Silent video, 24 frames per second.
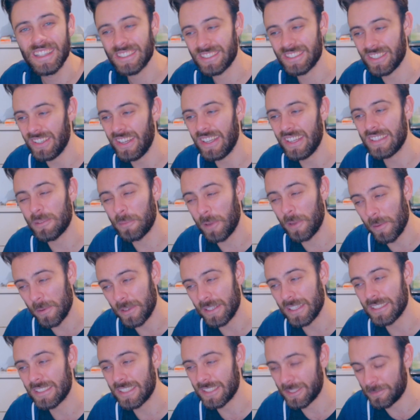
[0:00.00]
So at the moment,
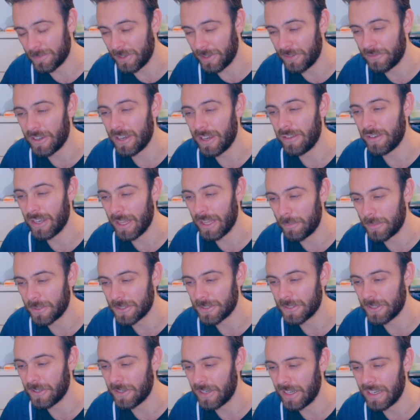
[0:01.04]
this is my favorite
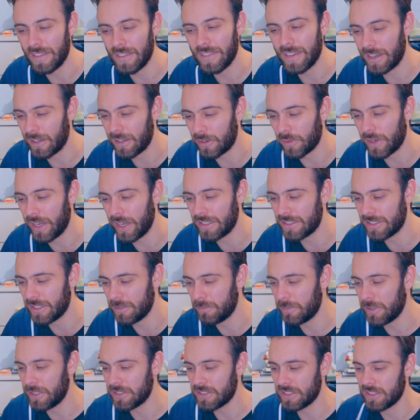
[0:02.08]
episode, and I think it grants
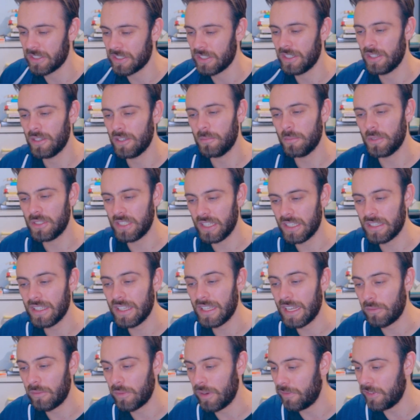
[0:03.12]
it because particularly
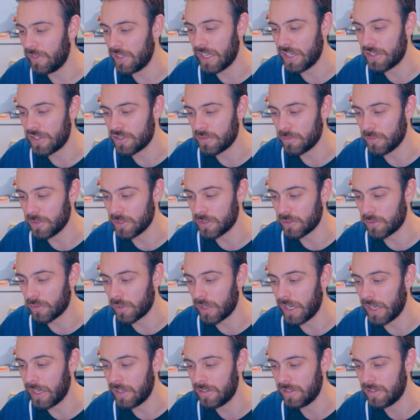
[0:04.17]
that revelation was
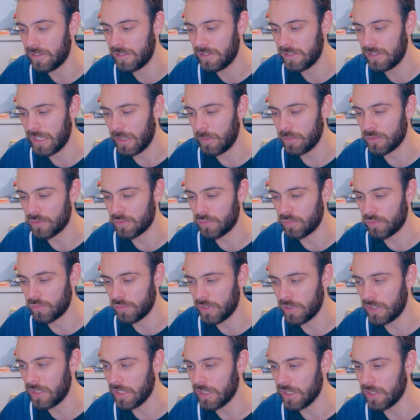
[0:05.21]
great. That was
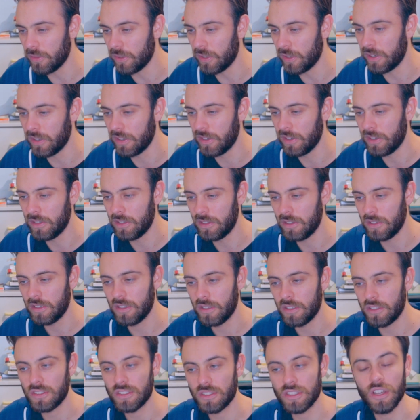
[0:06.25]
really good.
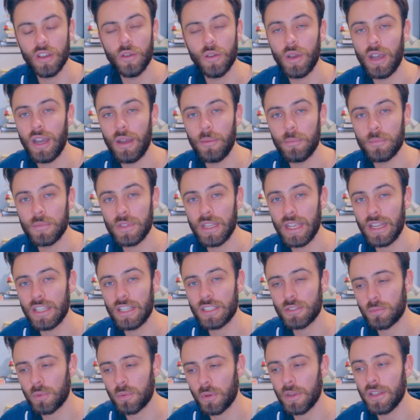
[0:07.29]
So um, yeah,
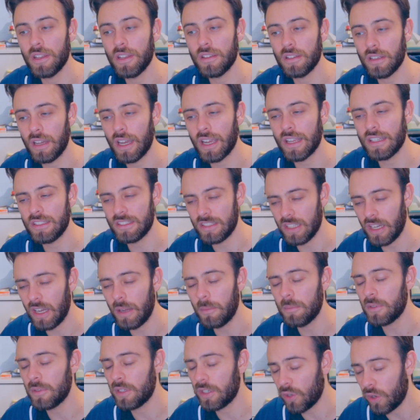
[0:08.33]
this is probably I can
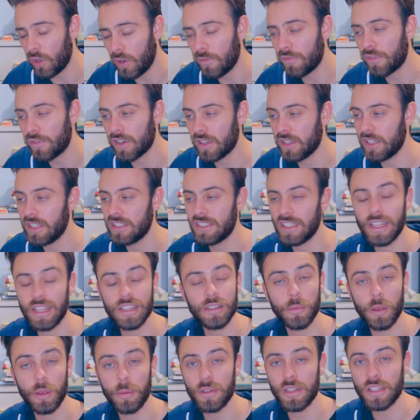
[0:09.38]
I'm confidently say at
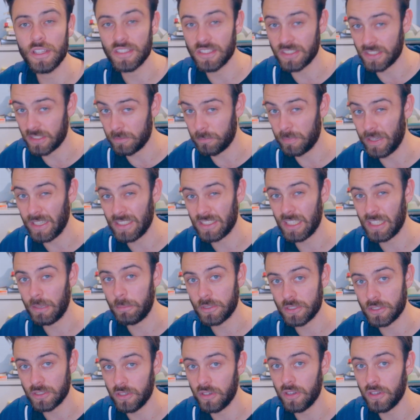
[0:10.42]
the moment this is the best
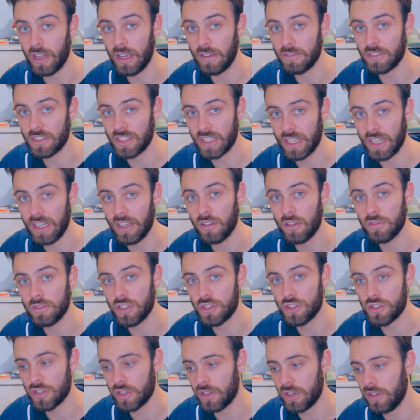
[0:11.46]
episode I've seen of
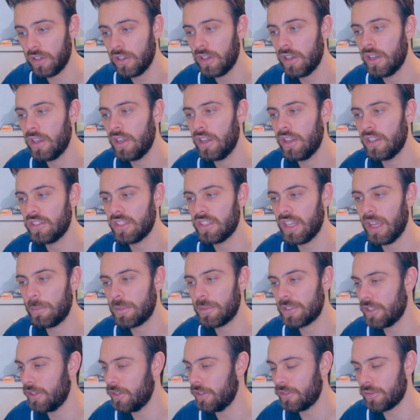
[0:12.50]
this show. So
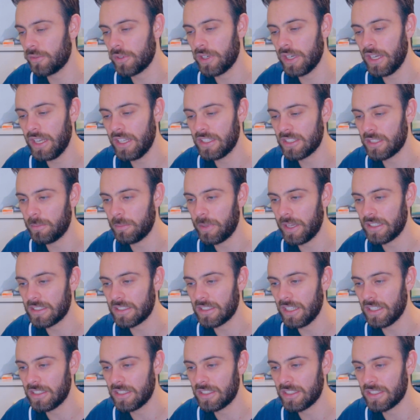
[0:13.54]
episode three is the best.
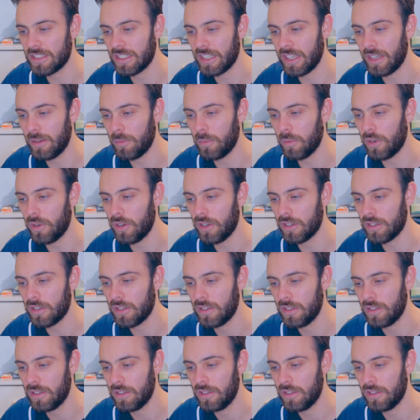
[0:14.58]
Let's see what.